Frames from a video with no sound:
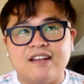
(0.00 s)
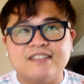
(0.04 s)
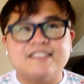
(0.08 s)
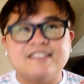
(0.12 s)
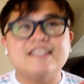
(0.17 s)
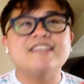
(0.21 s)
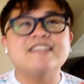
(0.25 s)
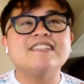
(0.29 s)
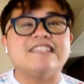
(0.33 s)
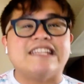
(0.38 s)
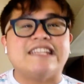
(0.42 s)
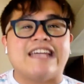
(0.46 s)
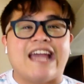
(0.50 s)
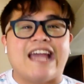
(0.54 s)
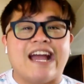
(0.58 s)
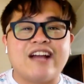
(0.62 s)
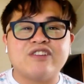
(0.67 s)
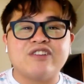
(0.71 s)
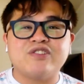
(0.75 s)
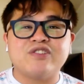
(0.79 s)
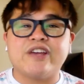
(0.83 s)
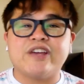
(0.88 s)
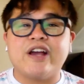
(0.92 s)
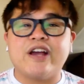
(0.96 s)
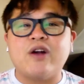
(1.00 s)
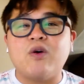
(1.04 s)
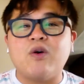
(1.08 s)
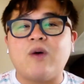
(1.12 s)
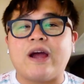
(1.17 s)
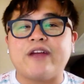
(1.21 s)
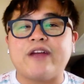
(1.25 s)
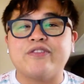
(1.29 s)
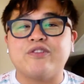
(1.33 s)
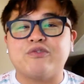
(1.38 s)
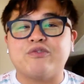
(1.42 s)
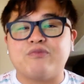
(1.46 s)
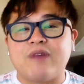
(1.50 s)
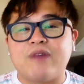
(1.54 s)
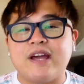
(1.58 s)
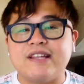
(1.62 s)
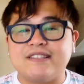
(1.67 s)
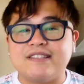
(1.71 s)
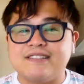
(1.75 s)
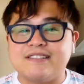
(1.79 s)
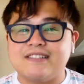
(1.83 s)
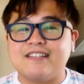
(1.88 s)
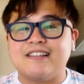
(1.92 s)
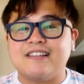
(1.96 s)
Disney actually acquired the
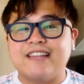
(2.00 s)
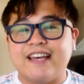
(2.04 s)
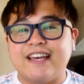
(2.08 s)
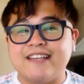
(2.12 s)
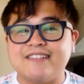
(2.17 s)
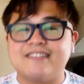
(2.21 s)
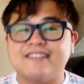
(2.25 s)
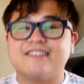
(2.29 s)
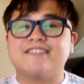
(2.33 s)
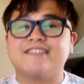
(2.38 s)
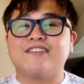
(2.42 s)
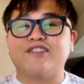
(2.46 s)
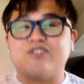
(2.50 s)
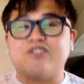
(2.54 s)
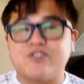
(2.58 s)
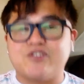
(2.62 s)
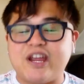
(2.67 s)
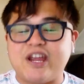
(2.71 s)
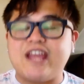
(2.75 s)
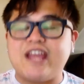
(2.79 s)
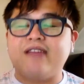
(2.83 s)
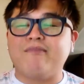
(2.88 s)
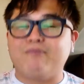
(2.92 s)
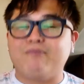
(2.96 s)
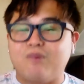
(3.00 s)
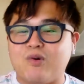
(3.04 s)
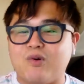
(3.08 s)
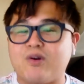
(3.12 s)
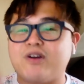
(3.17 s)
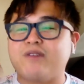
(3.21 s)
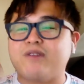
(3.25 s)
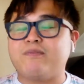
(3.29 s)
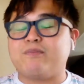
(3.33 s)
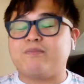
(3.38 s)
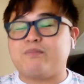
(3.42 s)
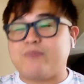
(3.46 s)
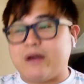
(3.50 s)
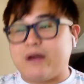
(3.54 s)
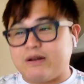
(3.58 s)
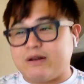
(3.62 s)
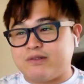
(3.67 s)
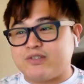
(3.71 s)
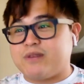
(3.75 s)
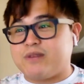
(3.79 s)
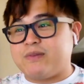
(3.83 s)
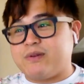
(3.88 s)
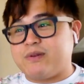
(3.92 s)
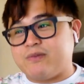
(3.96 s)
rights to license and create more Brown
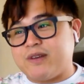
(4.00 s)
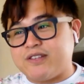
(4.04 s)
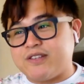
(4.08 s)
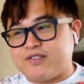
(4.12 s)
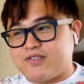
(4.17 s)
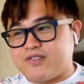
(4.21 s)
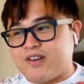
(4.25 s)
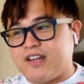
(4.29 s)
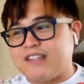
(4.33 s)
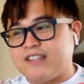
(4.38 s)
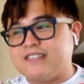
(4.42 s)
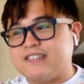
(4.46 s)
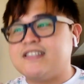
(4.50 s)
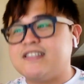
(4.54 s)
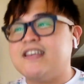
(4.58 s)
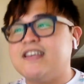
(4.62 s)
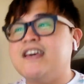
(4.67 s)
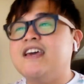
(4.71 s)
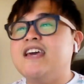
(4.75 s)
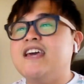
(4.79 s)
Derby restaurants.